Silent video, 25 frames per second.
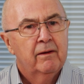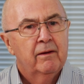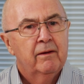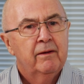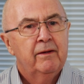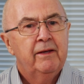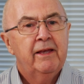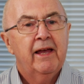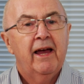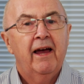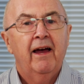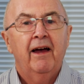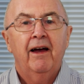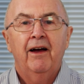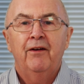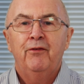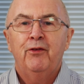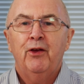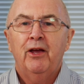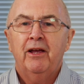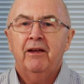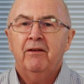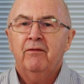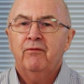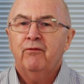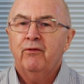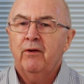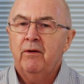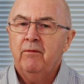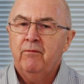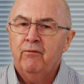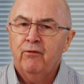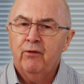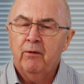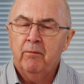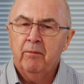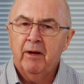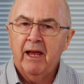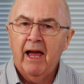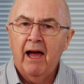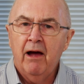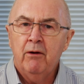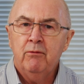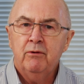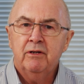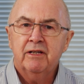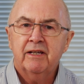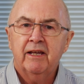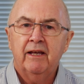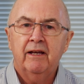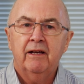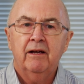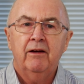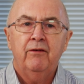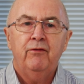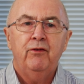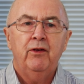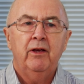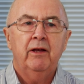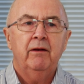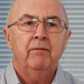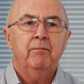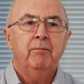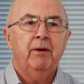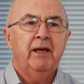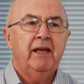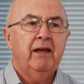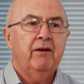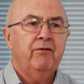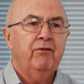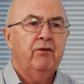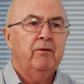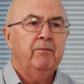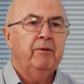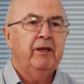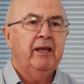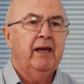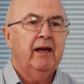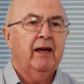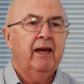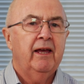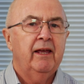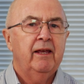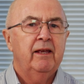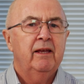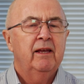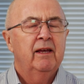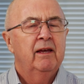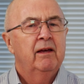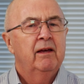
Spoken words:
Yeah, I think from counting, I think PFMEA